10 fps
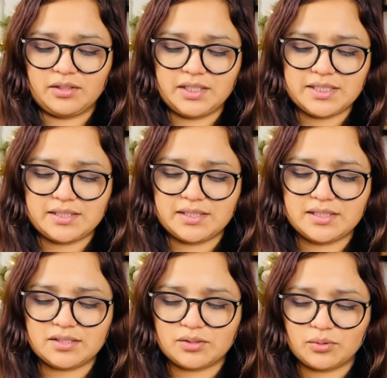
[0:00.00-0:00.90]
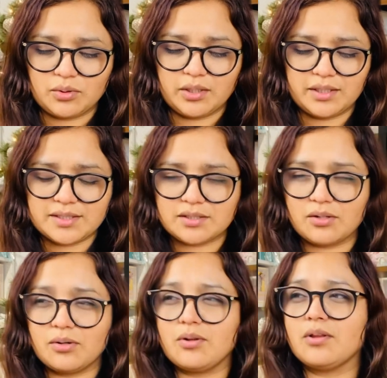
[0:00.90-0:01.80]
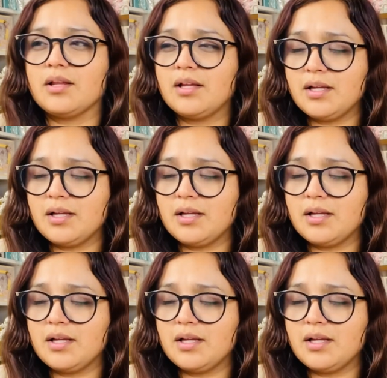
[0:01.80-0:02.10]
There's this store, it's called